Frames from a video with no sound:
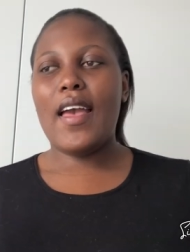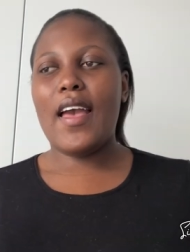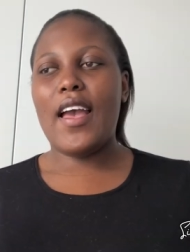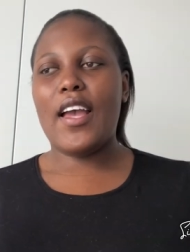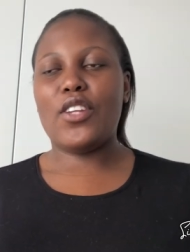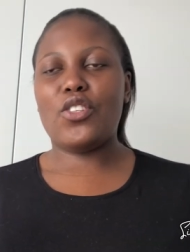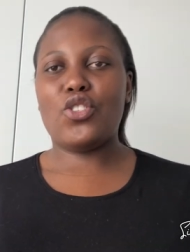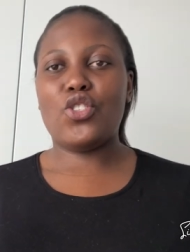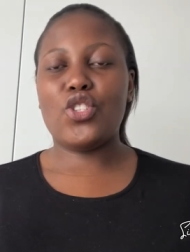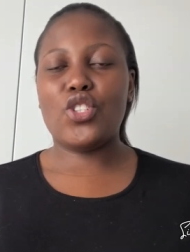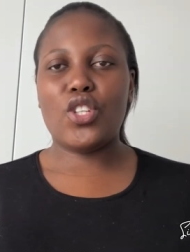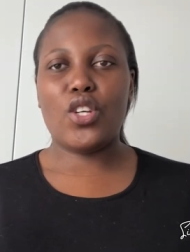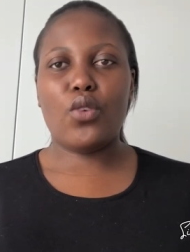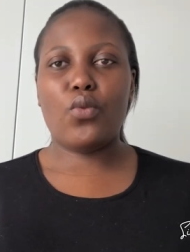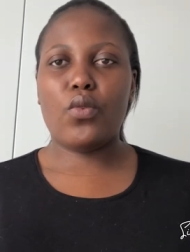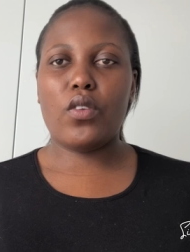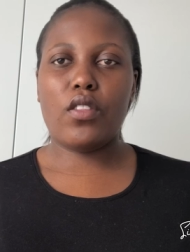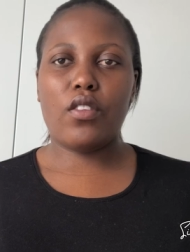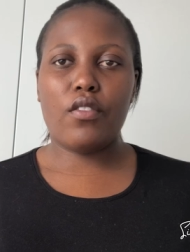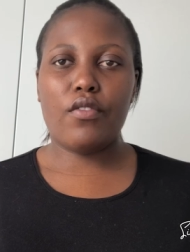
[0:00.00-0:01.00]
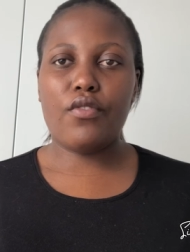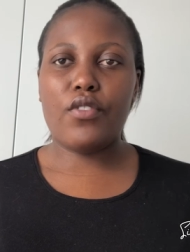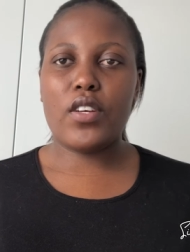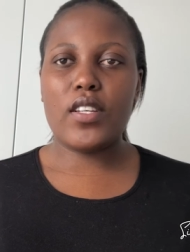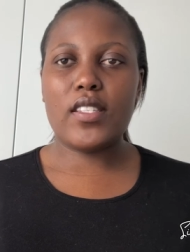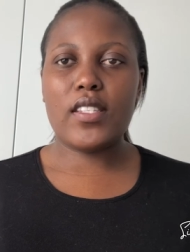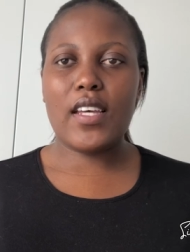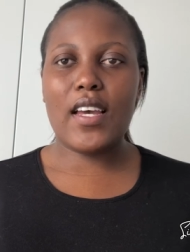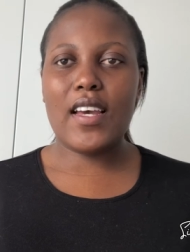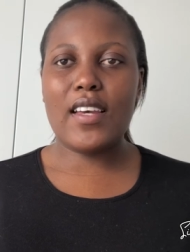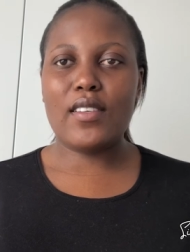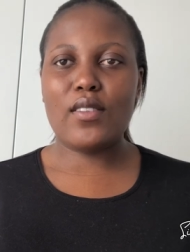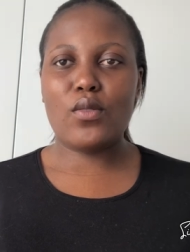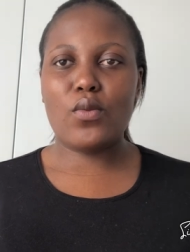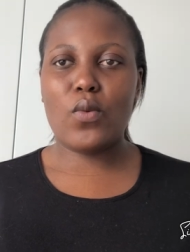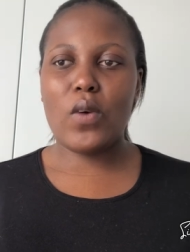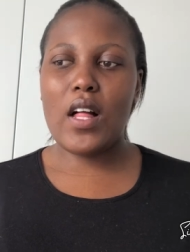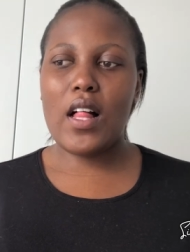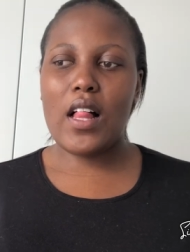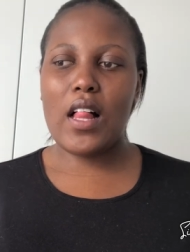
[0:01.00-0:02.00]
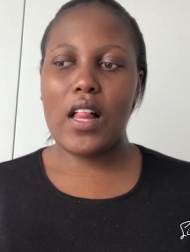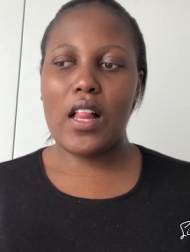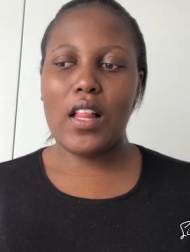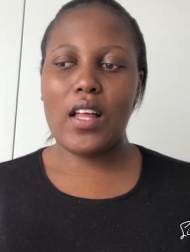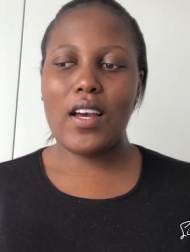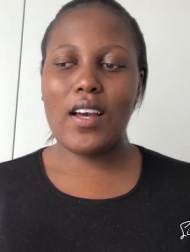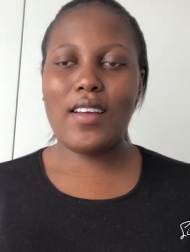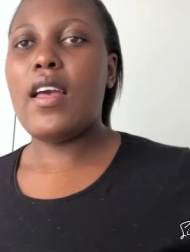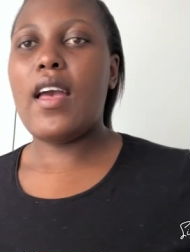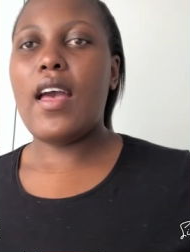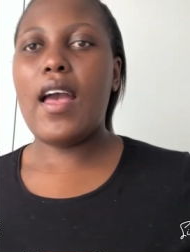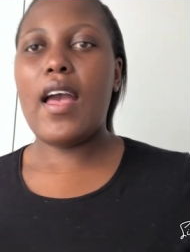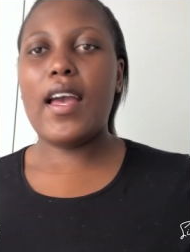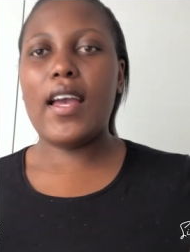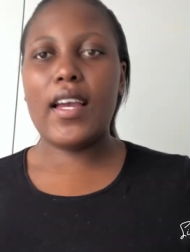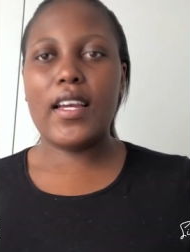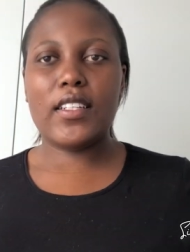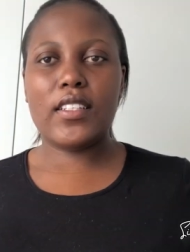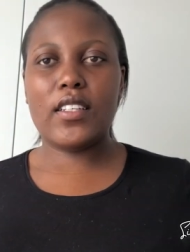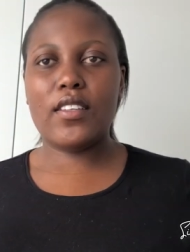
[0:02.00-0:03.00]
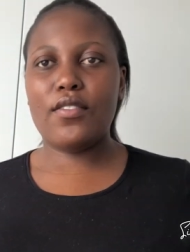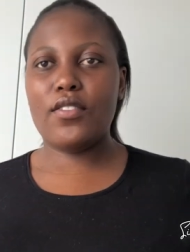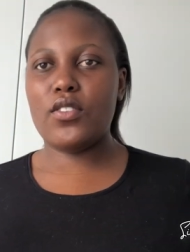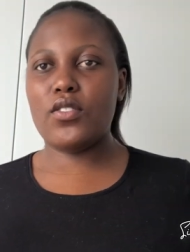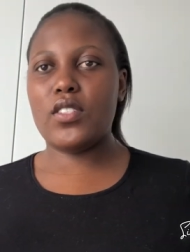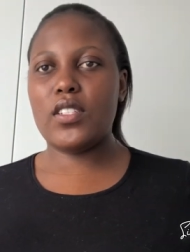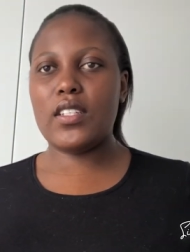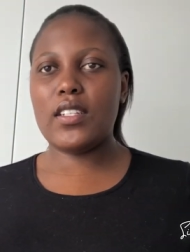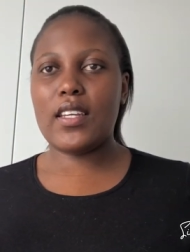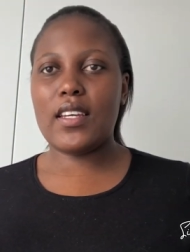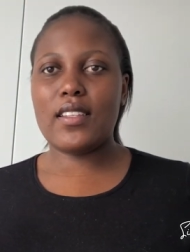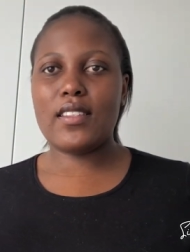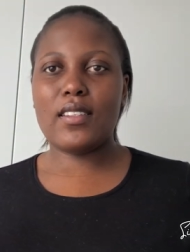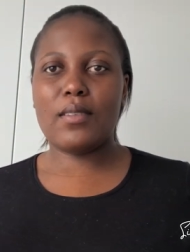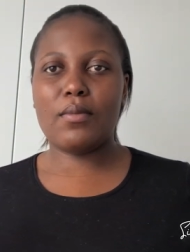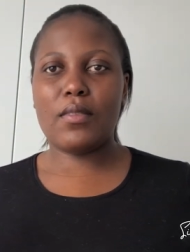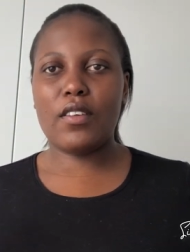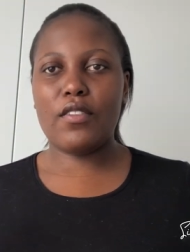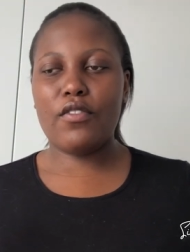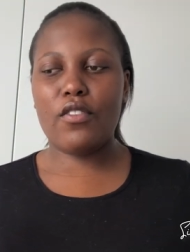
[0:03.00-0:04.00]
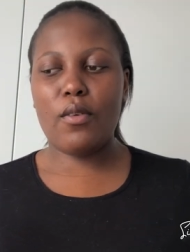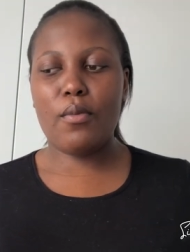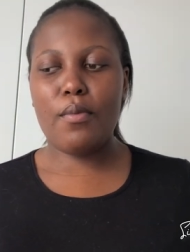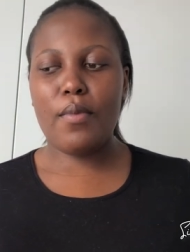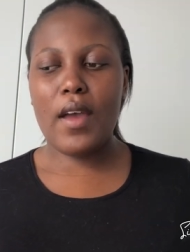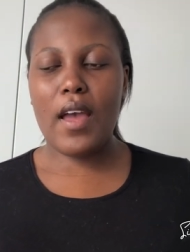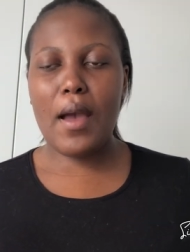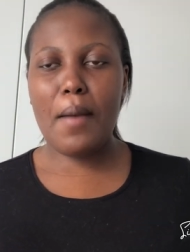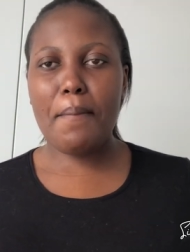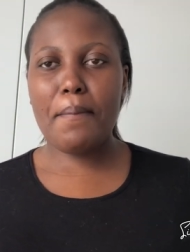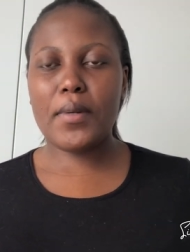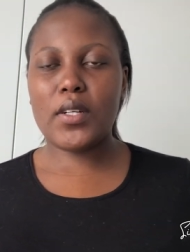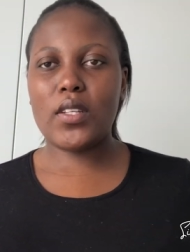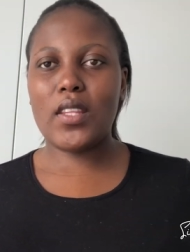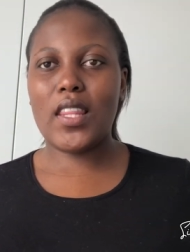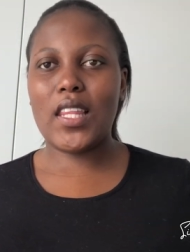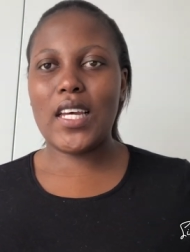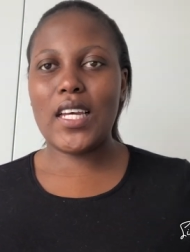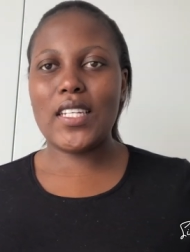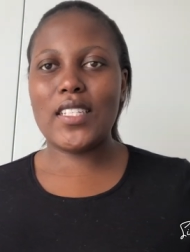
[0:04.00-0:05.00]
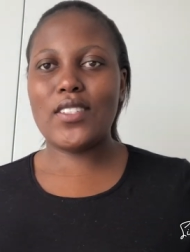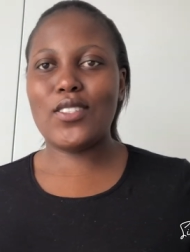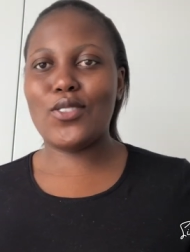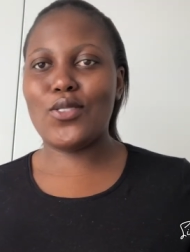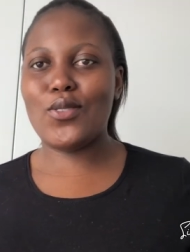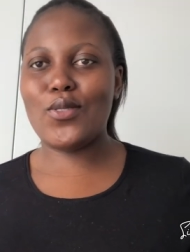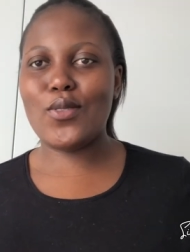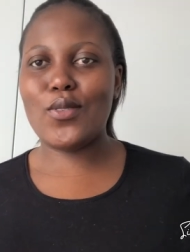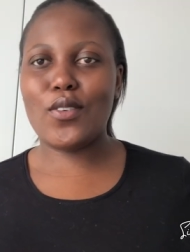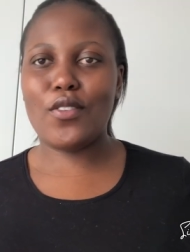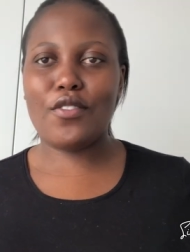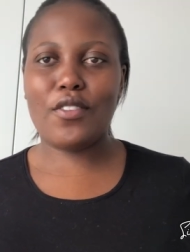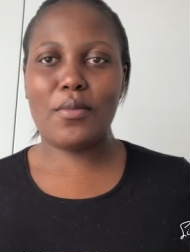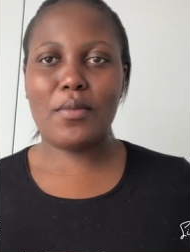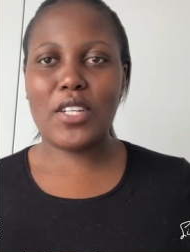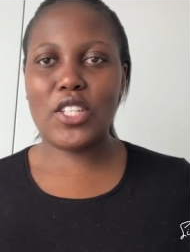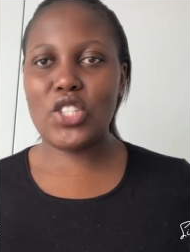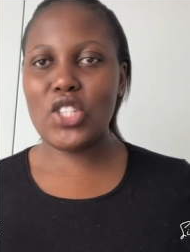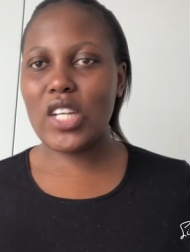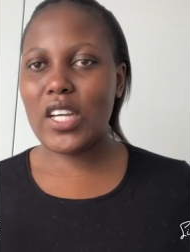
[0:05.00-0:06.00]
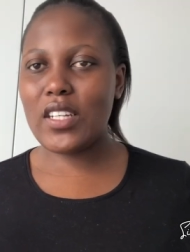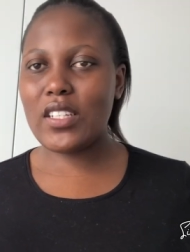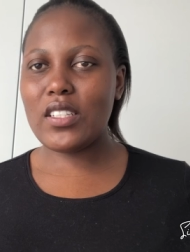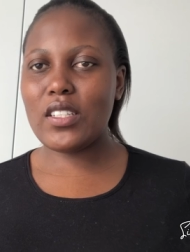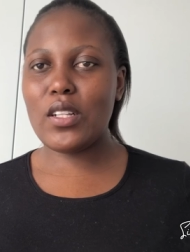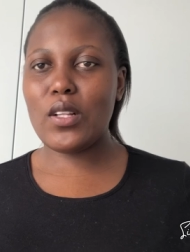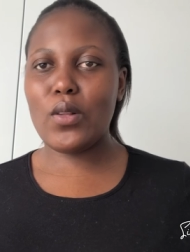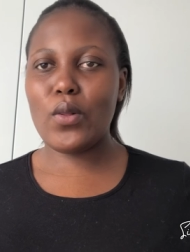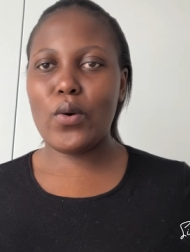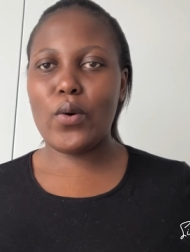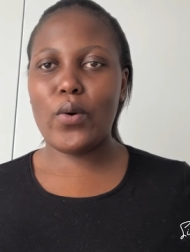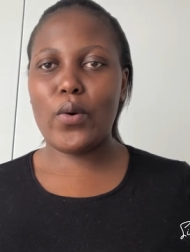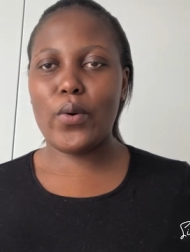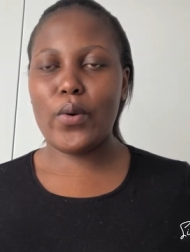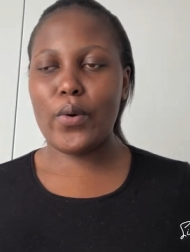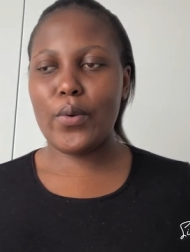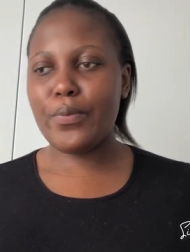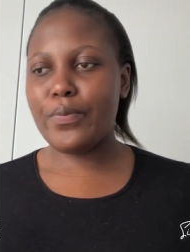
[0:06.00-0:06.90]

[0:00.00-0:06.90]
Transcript: and share with your friends as well and if you did get something from pep that you saw from my channel or